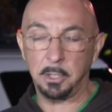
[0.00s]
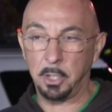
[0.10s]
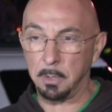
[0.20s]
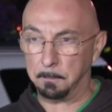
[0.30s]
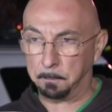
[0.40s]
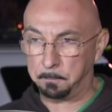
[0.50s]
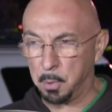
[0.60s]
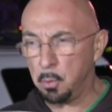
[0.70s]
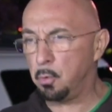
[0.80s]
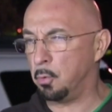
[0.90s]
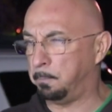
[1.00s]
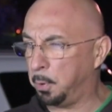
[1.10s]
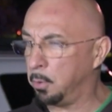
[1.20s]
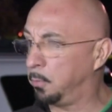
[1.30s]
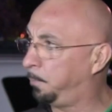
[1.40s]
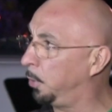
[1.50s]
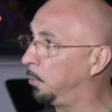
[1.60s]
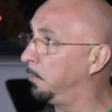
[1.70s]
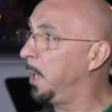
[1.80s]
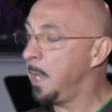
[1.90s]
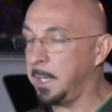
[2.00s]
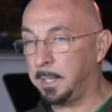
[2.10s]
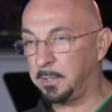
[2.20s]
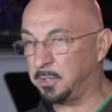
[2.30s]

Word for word: you hear boom, boom, boom, and then